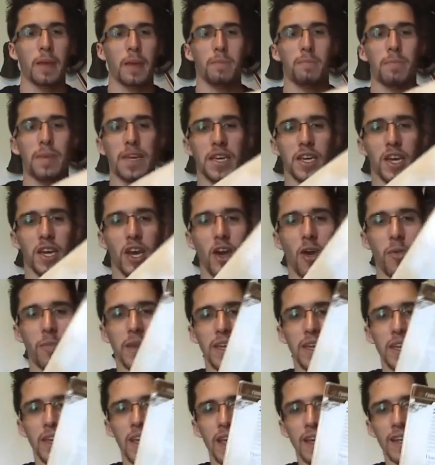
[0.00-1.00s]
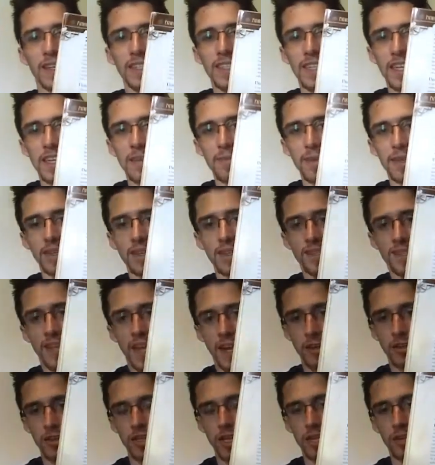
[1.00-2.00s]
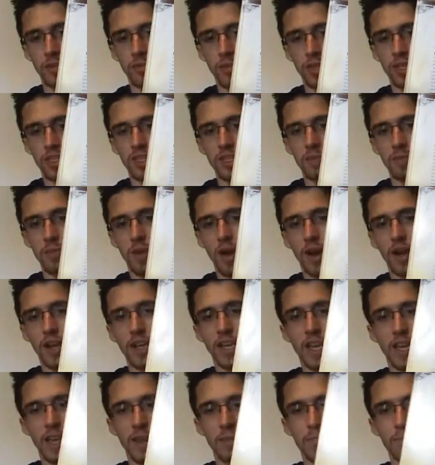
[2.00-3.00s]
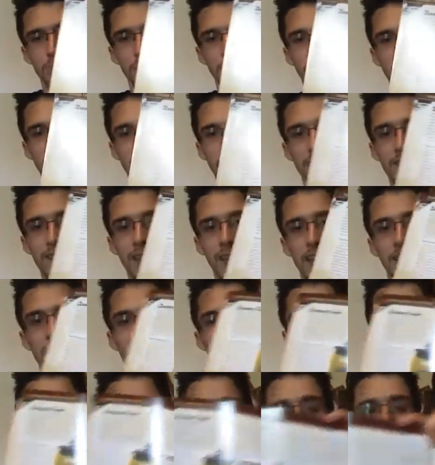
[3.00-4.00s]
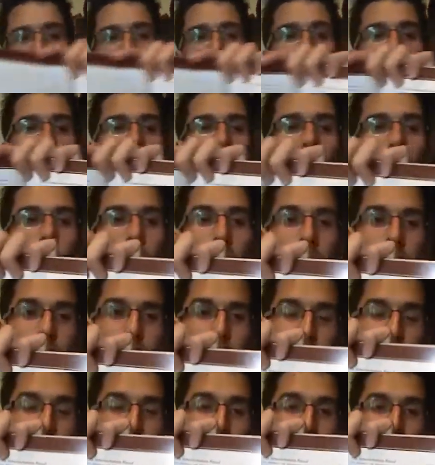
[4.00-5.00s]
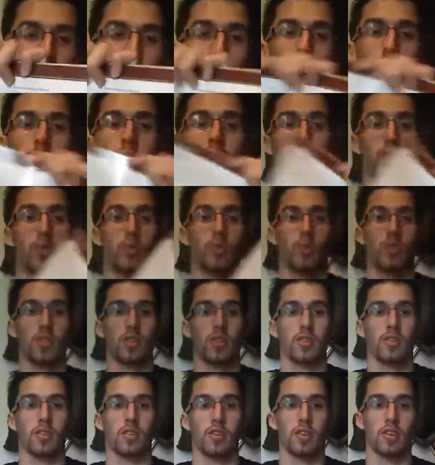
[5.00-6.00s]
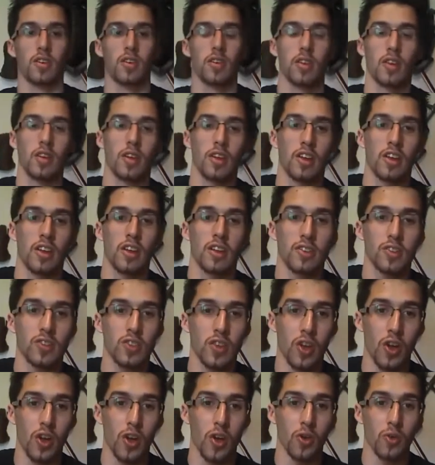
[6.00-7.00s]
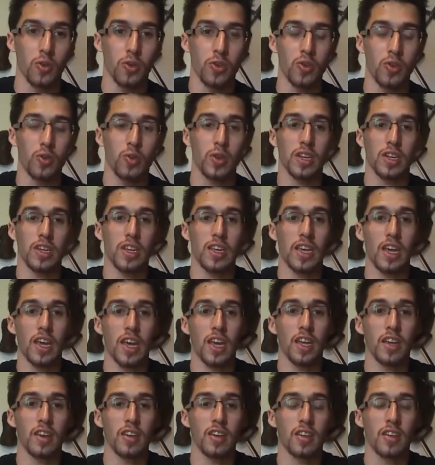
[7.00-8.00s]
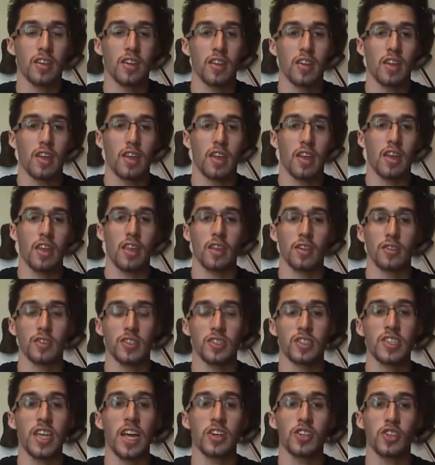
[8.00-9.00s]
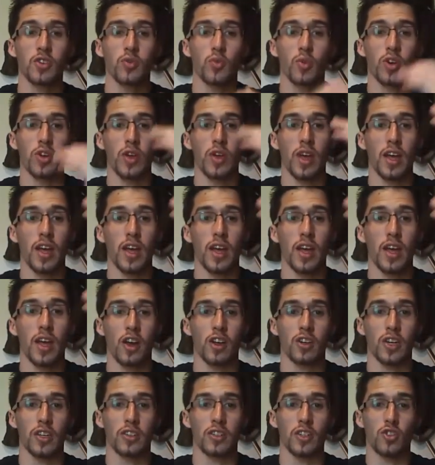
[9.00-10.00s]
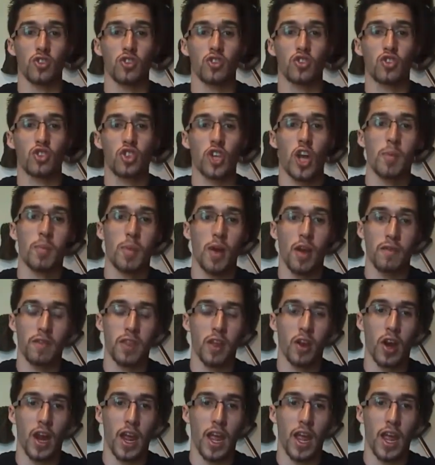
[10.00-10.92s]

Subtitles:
Becoming a demon section with demonic implants and a demonic transformation ritual. So you can get, there's a section where a character has to chop off their